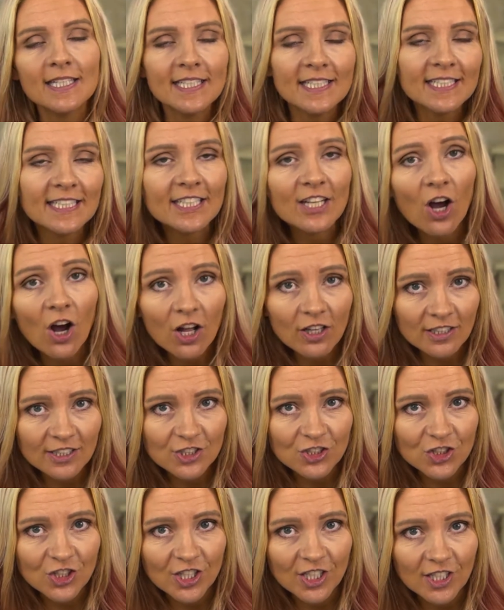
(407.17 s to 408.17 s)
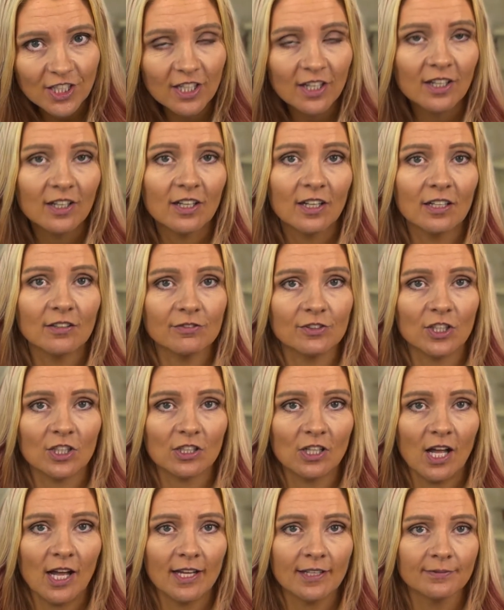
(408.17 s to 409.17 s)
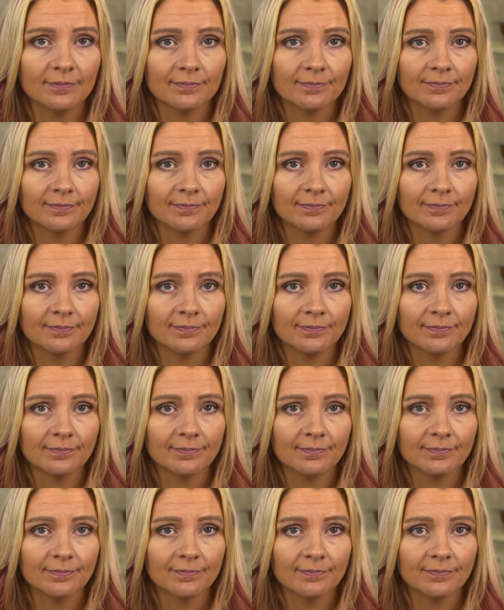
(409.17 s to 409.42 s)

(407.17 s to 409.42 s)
etiology of decline.